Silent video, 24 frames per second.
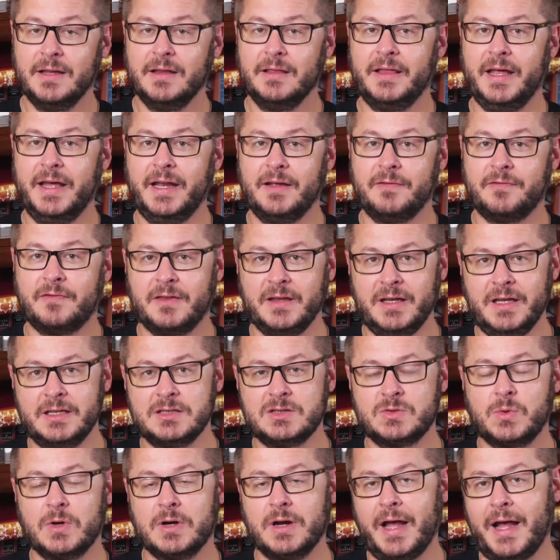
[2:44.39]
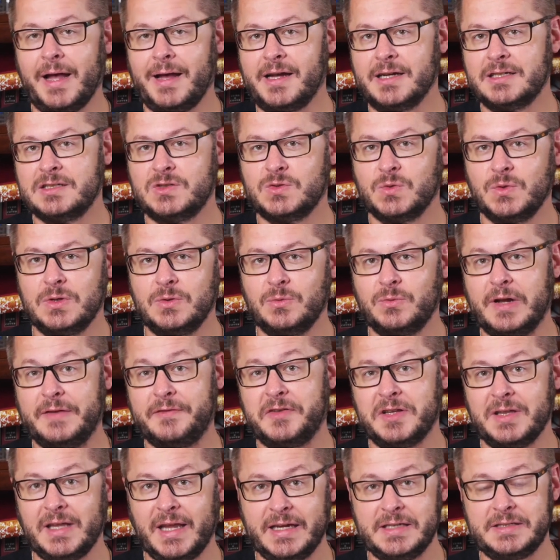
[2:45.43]
that if these were actual
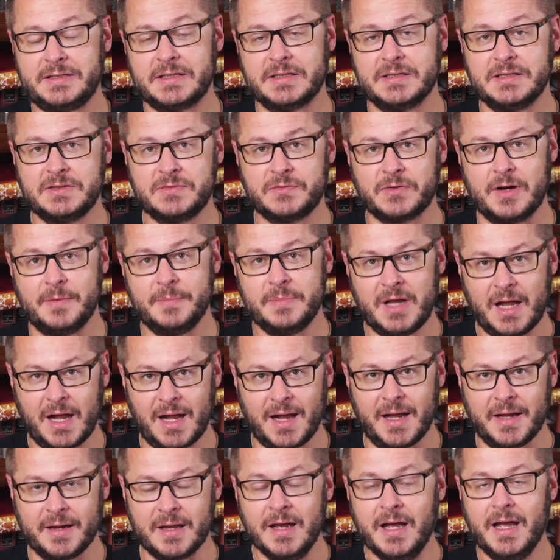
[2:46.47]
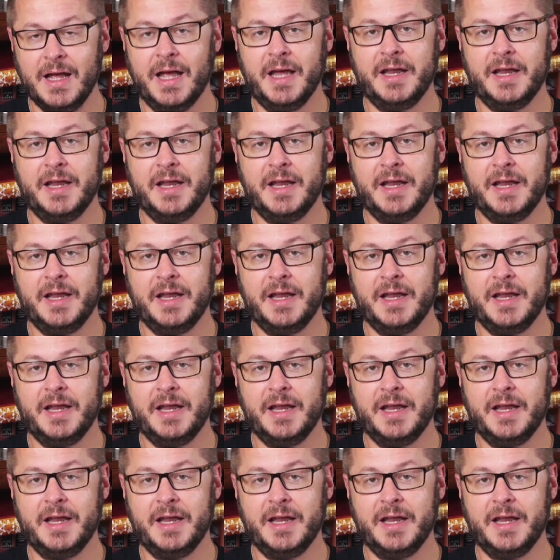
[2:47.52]
revelations from God,